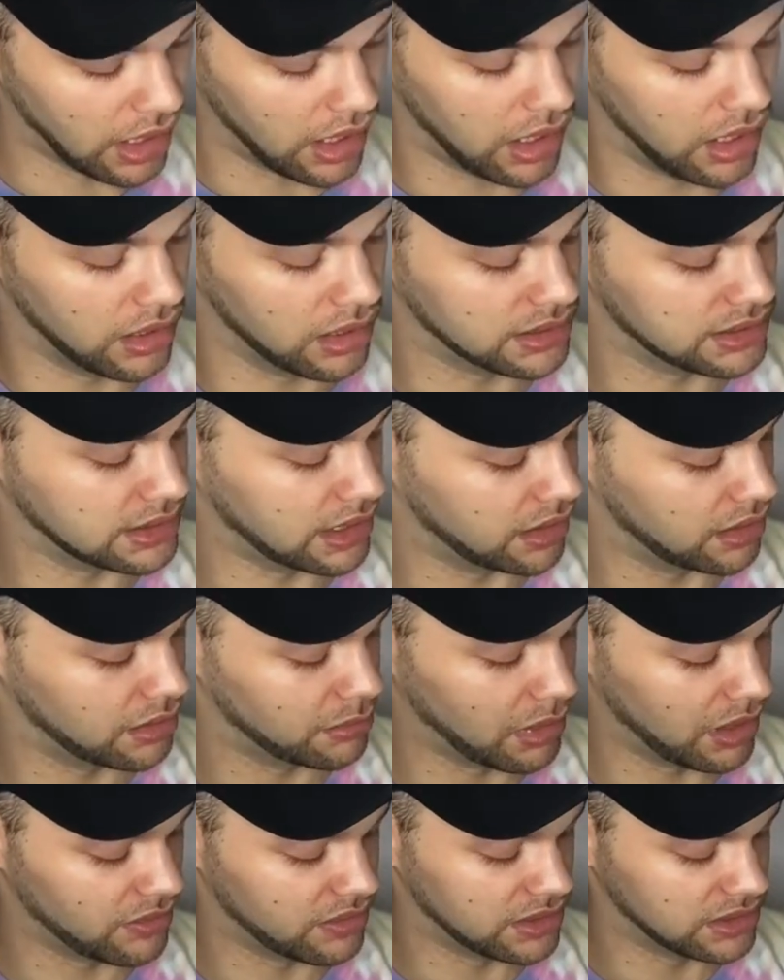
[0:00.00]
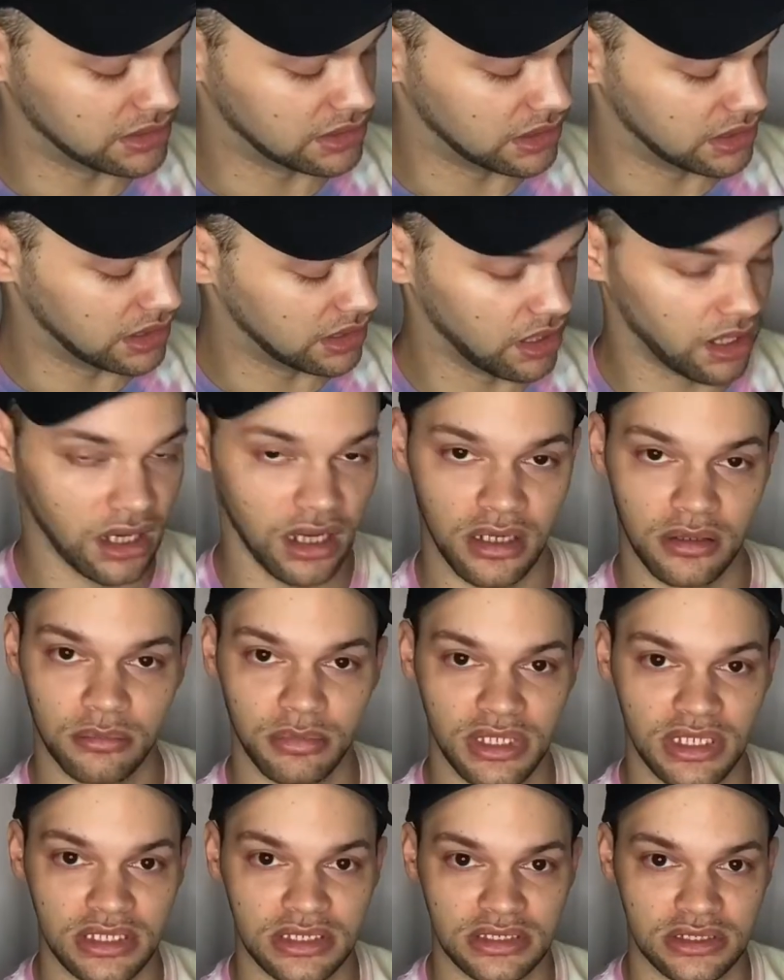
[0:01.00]
Excited about these neon
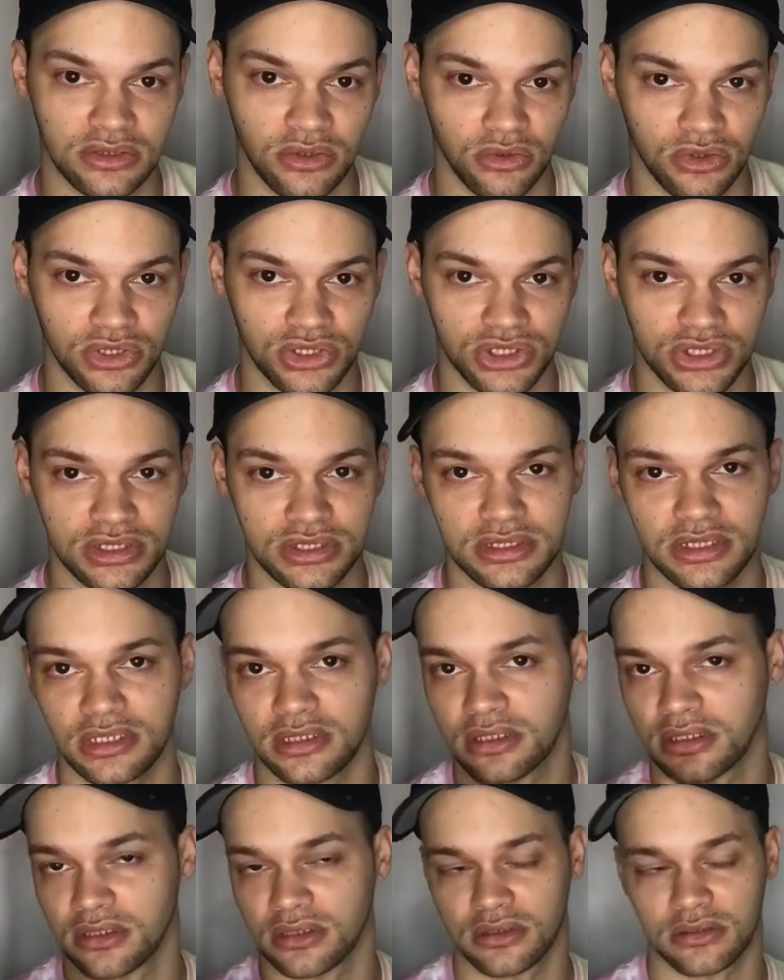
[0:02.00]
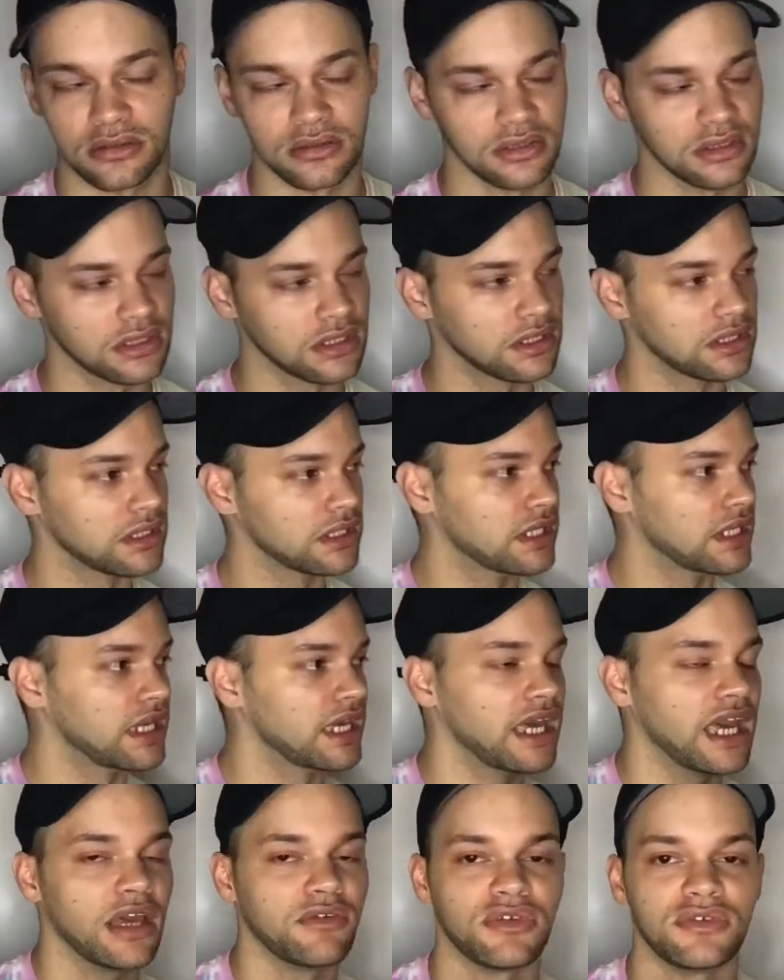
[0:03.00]
pinks and oranges. Like, girl,
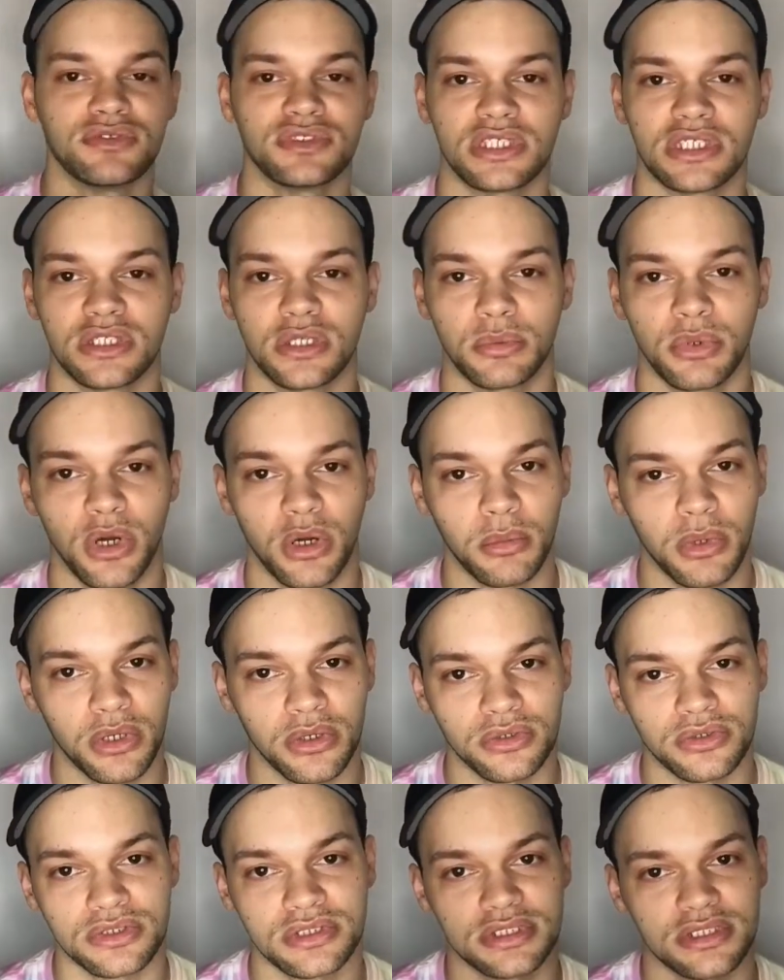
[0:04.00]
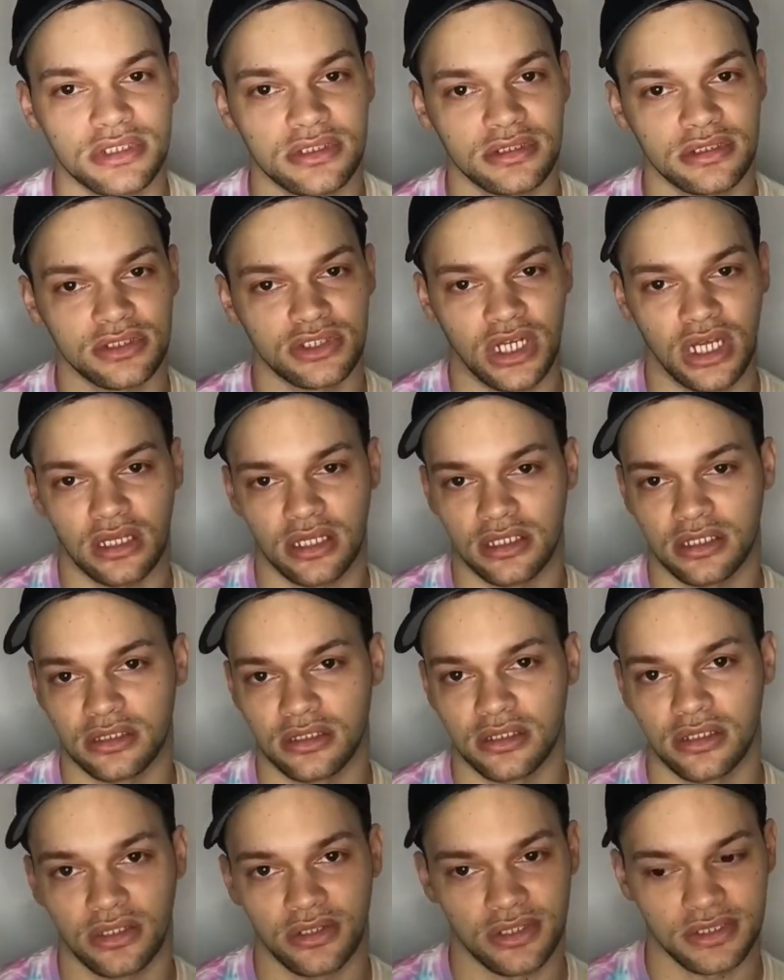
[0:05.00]
if you've seen the promos,
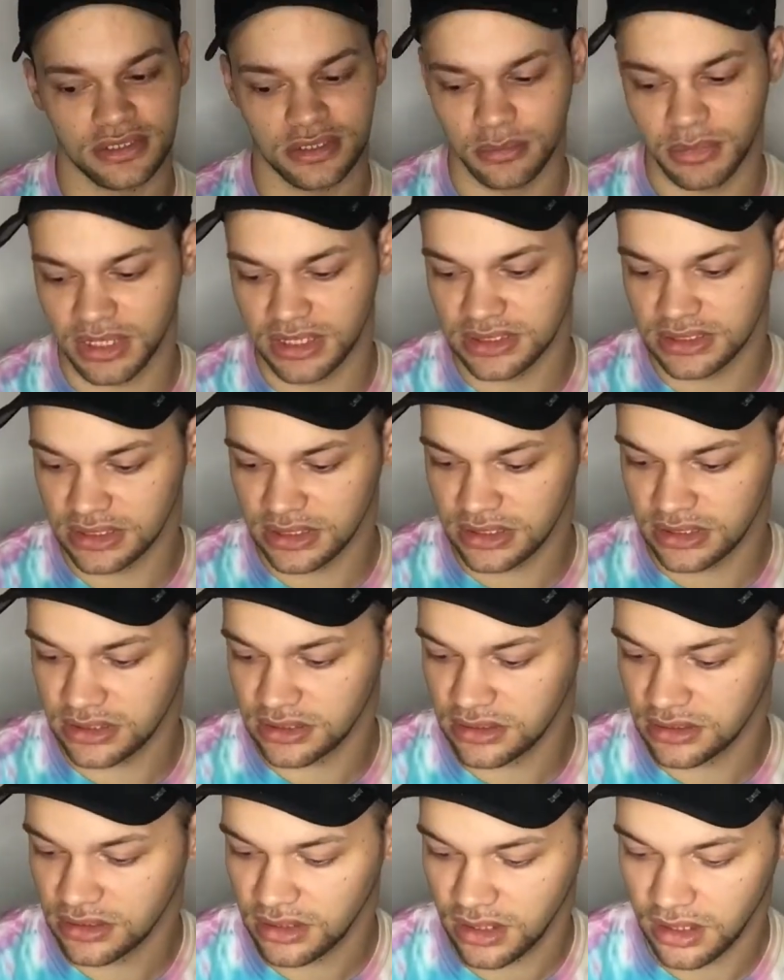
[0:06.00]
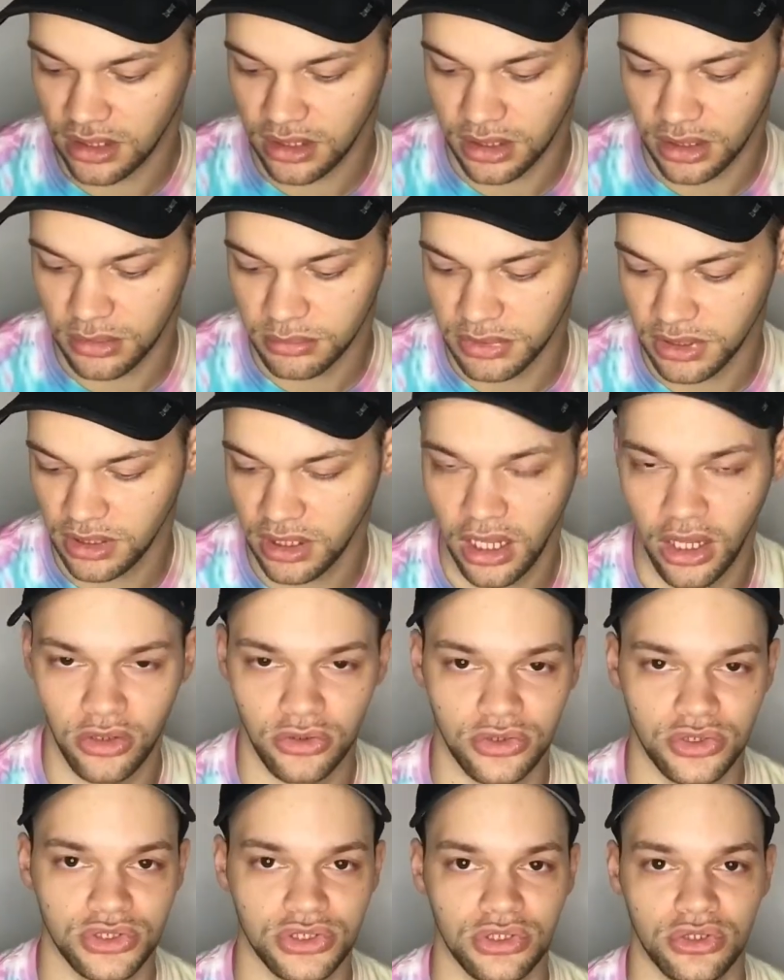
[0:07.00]
Jaclyn looks amazing. The
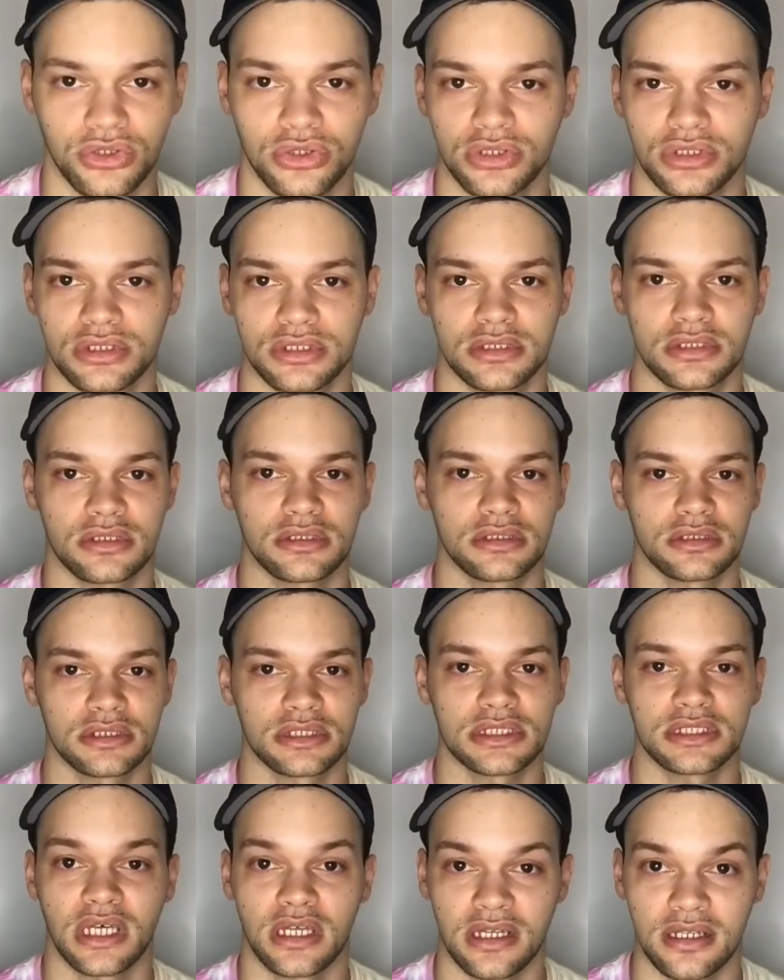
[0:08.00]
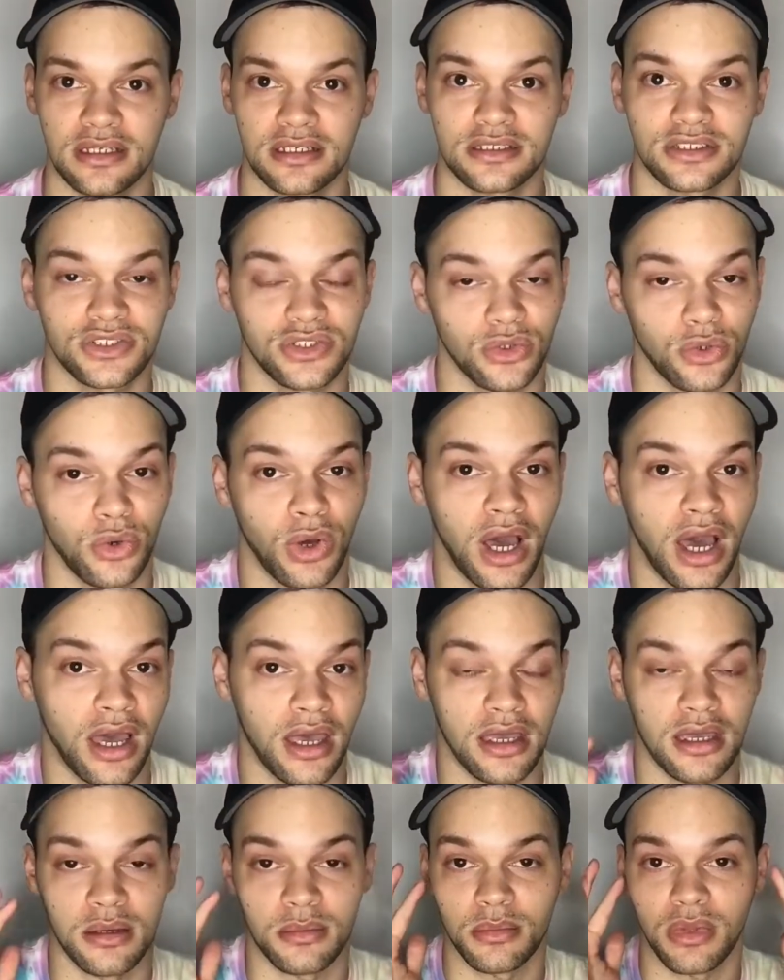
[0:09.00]
colors looked stunning, so I
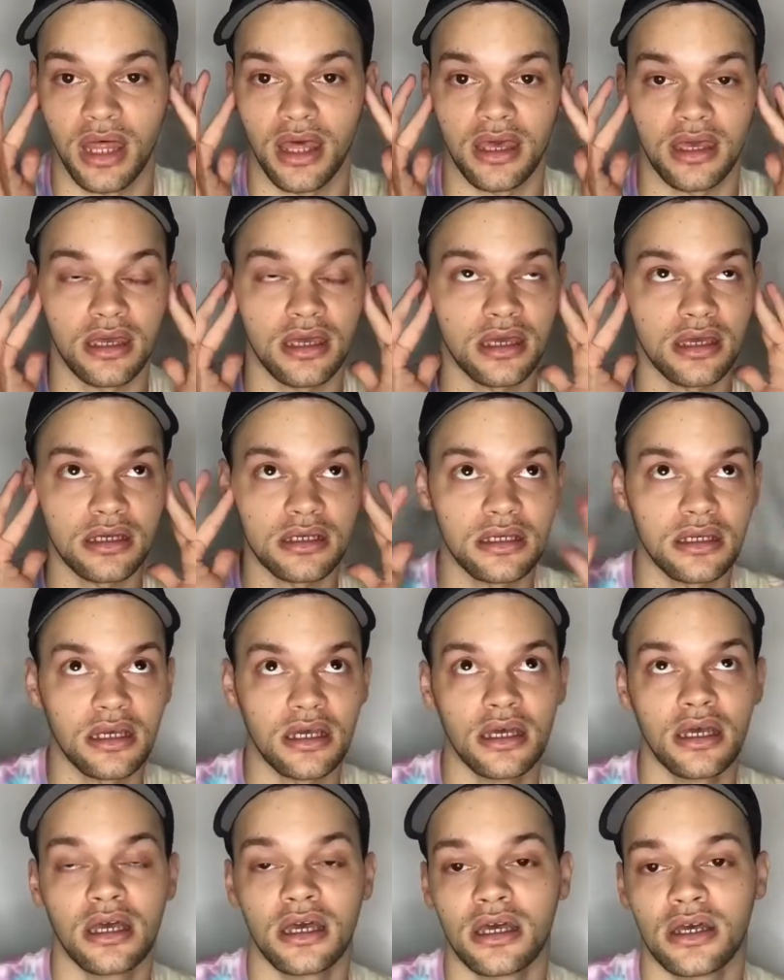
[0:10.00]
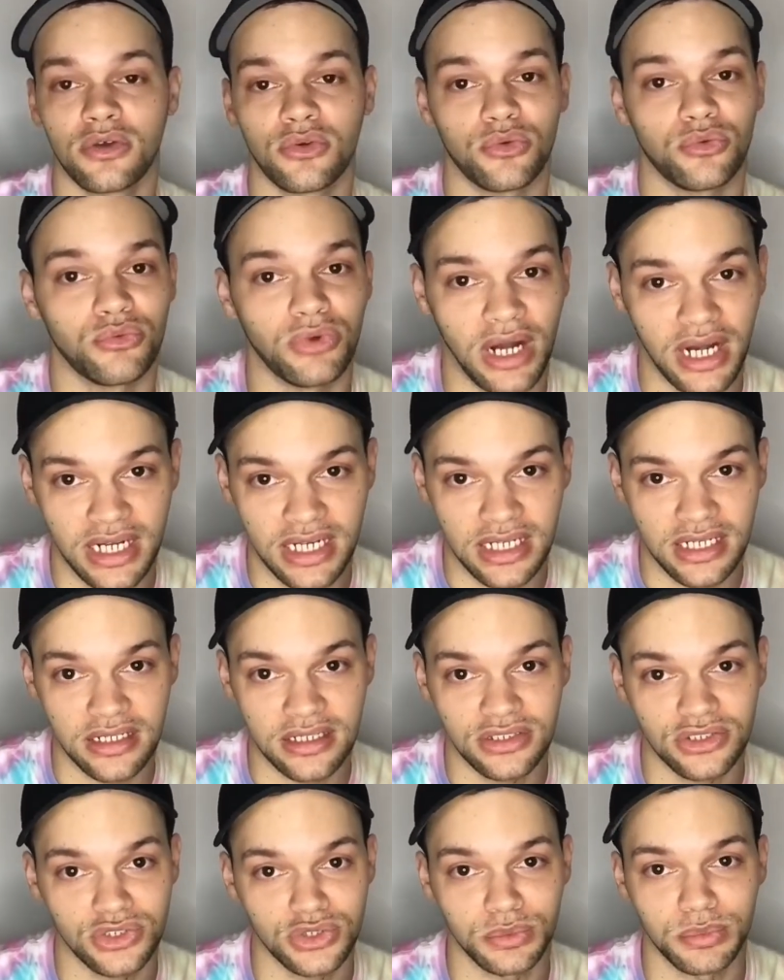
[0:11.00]
am like ready
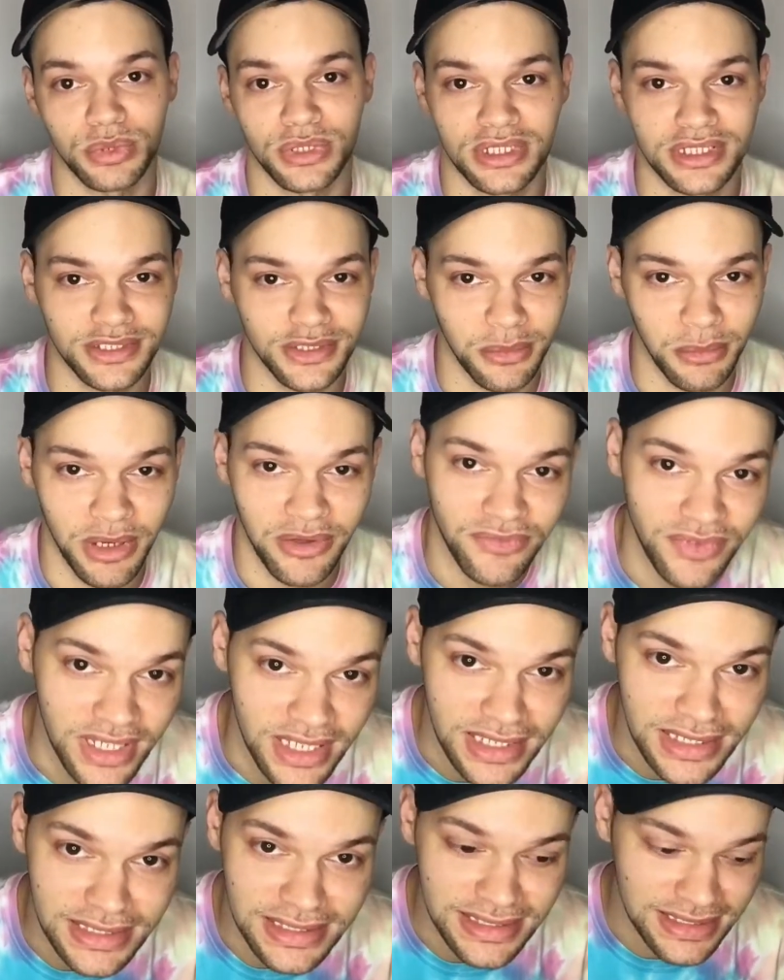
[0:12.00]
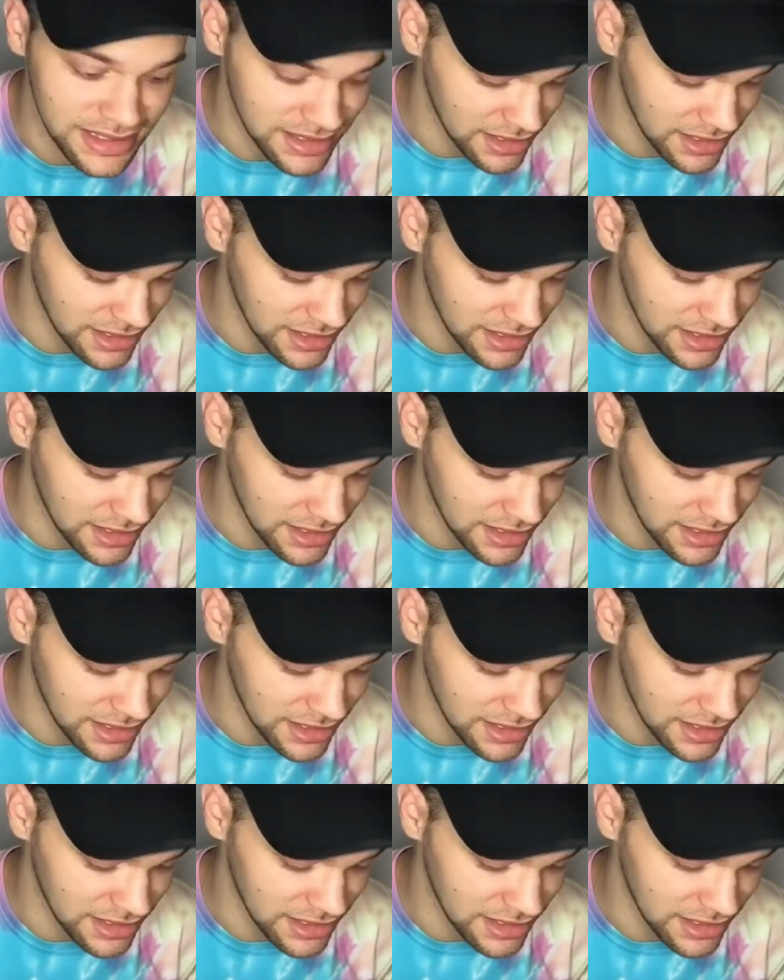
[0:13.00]
to put these on my face.